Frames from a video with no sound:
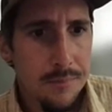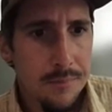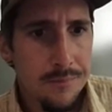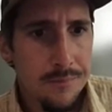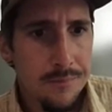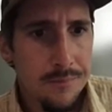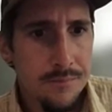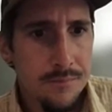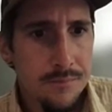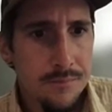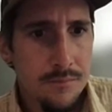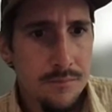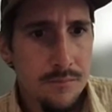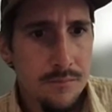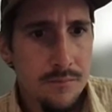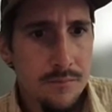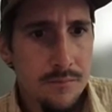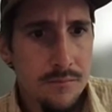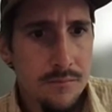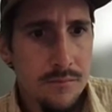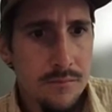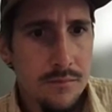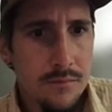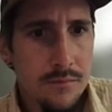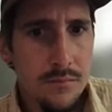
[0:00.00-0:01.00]
Let's
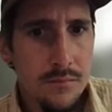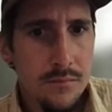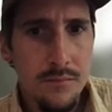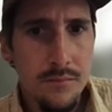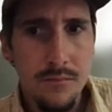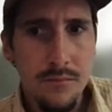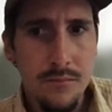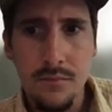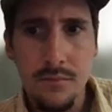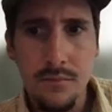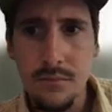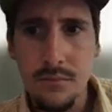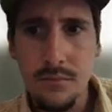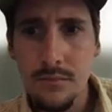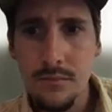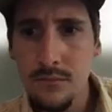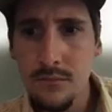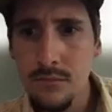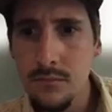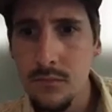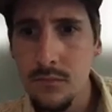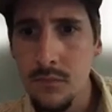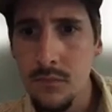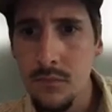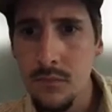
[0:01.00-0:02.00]
see.
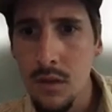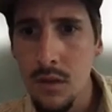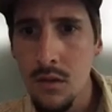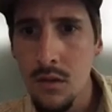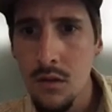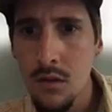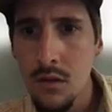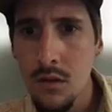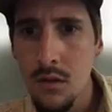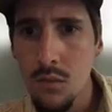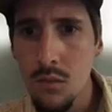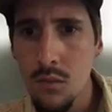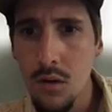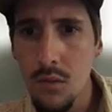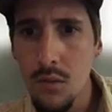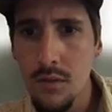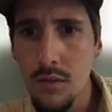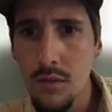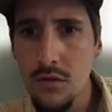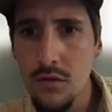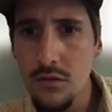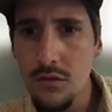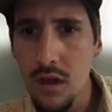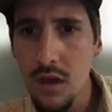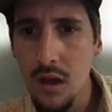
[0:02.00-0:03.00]

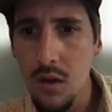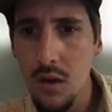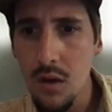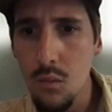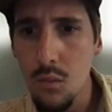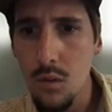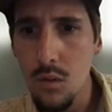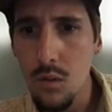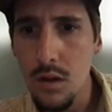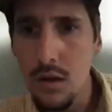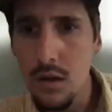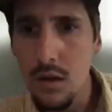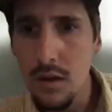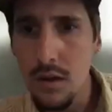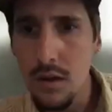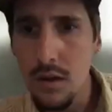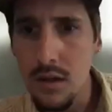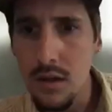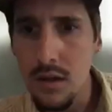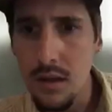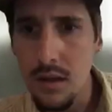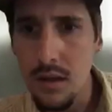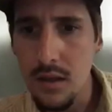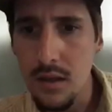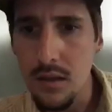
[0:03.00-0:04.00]
Well, we just got
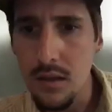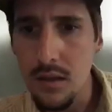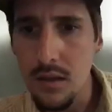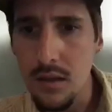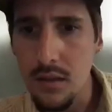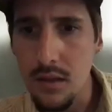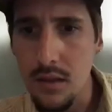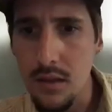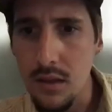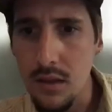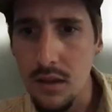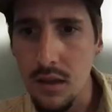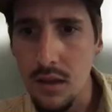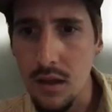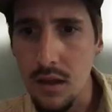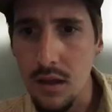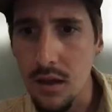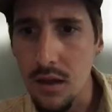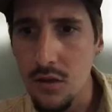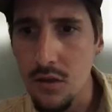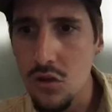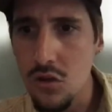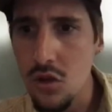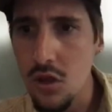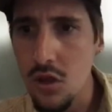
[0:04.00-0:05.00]
one in
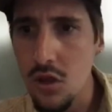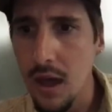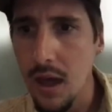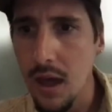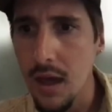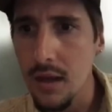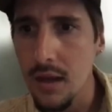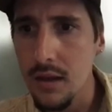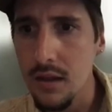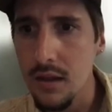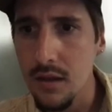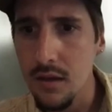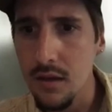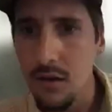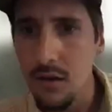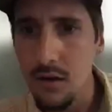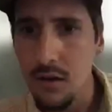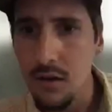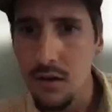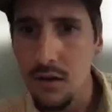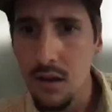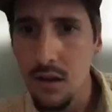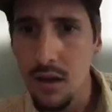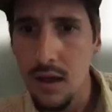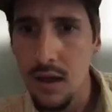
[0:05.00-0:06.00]
the chat
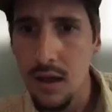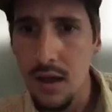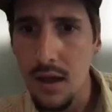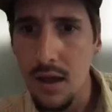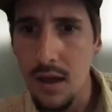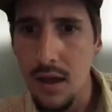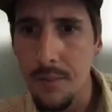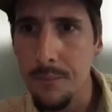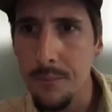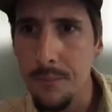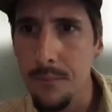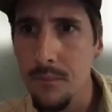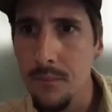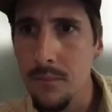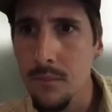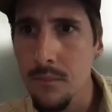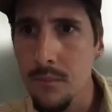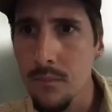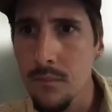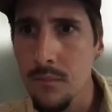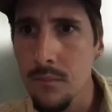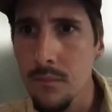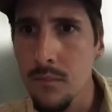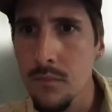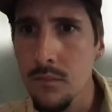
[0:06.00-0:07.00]
here.
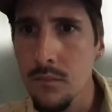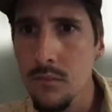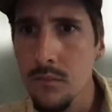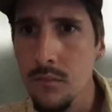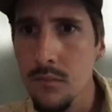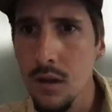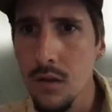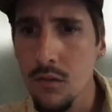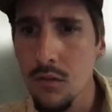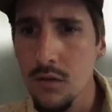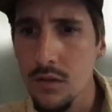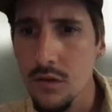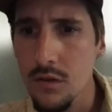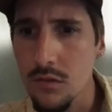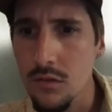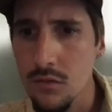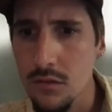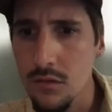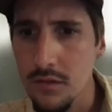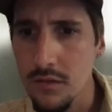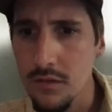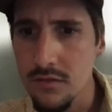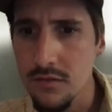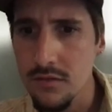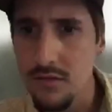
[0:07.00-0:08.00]
Not really.
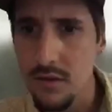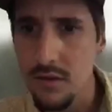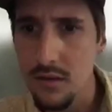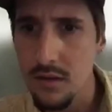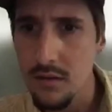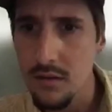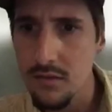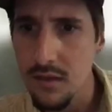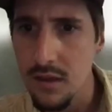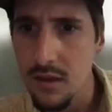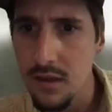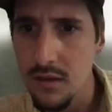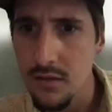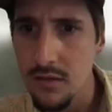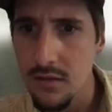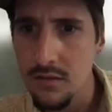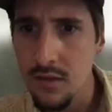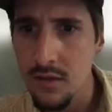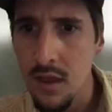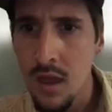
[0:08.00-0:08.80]
Let's. It says,